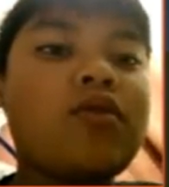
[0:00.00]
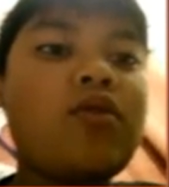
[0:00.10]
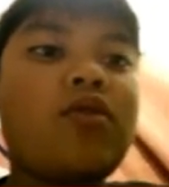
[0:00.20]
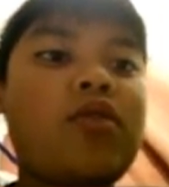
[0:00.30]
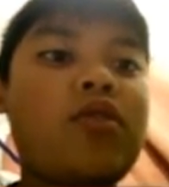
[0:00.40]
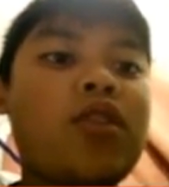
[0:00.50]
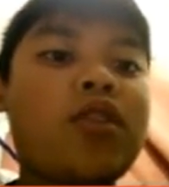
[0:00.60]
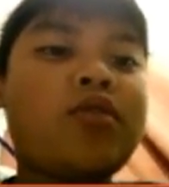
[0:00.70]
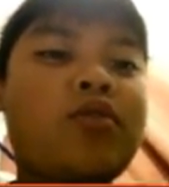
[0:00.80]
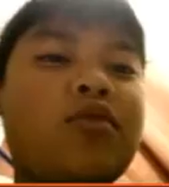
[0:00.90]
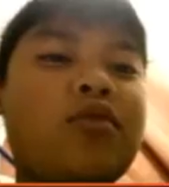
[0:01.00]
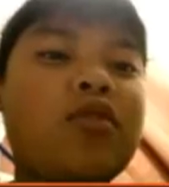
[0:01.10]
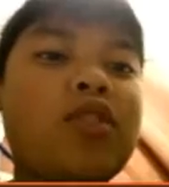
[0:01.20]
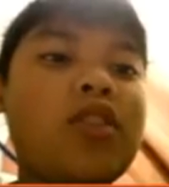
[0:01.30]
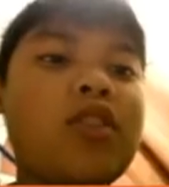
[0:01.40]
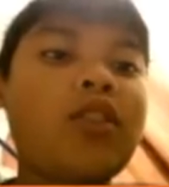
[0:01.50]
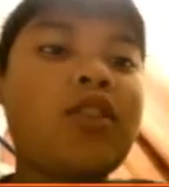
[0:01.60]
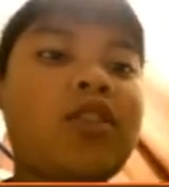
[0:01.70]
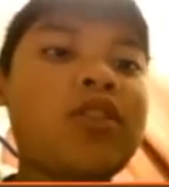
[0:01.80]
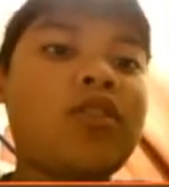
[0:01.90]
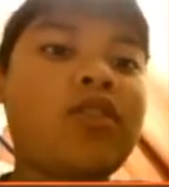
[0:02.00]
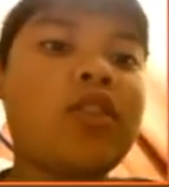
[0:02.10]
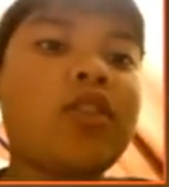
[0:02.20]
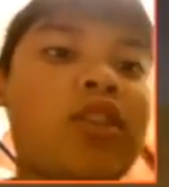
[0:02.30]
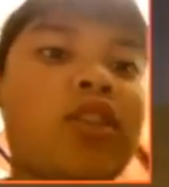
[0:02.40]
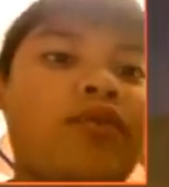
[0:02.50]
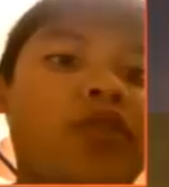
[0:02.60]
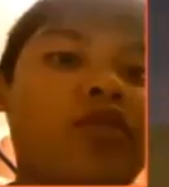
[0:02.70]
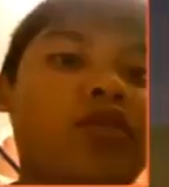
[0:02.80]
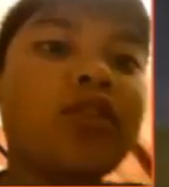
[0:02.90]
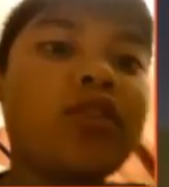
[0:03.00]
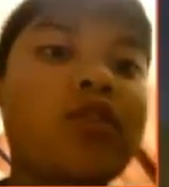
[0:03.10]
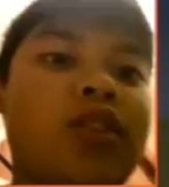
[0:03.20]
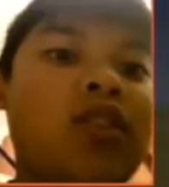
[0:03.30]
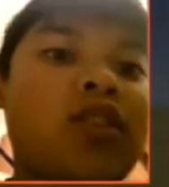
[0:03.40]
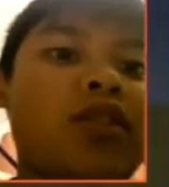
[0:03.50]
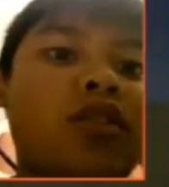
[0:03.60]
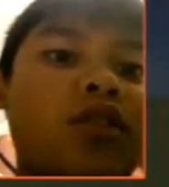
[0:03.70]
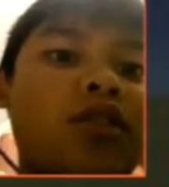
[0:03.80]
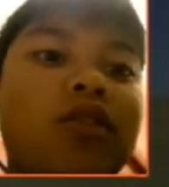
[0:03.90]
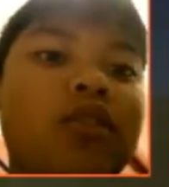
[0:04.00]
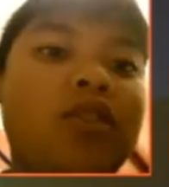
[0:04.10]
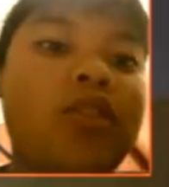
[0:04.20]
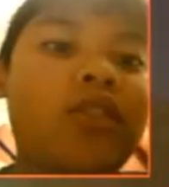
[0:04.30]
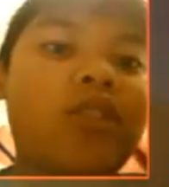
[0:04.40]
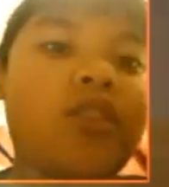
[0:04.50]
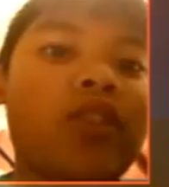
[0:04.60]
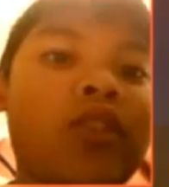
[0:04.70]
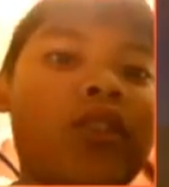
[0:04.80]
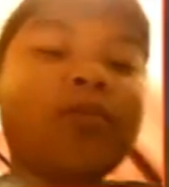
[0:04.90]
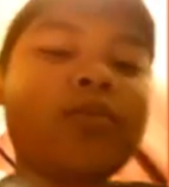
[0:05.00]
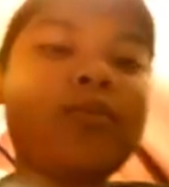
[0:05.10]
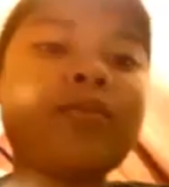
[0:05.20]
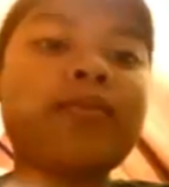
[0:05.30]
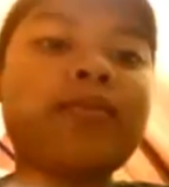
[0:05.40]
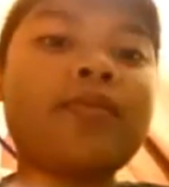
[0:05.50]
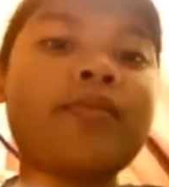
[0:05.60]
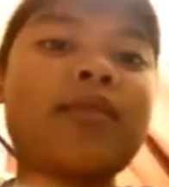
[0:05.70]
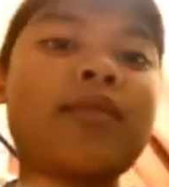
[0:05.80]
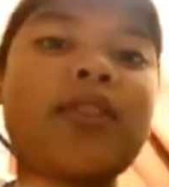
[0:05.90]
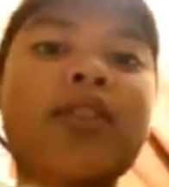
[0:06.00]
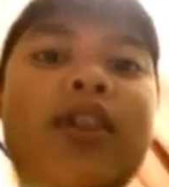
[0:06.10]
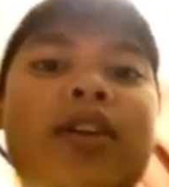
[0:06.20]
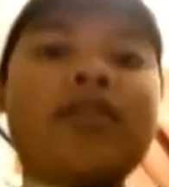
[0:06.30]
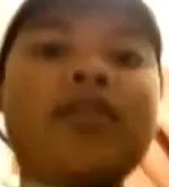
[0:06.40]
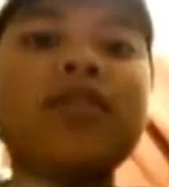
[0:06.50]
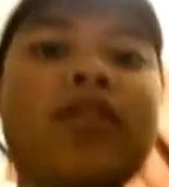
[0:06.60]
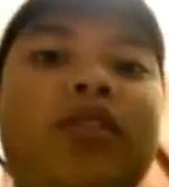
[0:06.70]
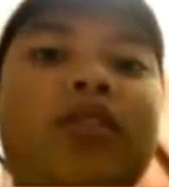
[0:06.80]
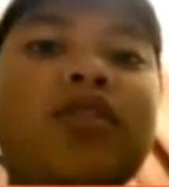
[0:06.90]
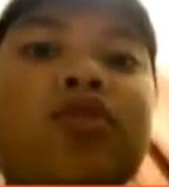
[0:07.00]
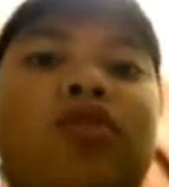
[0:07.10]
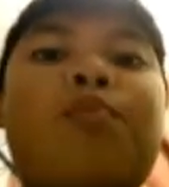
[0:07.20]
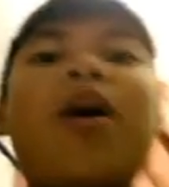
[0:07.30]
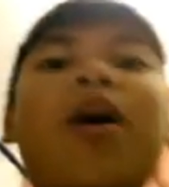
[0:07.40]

okay so I think this is all I got for you guys today and yeah so bye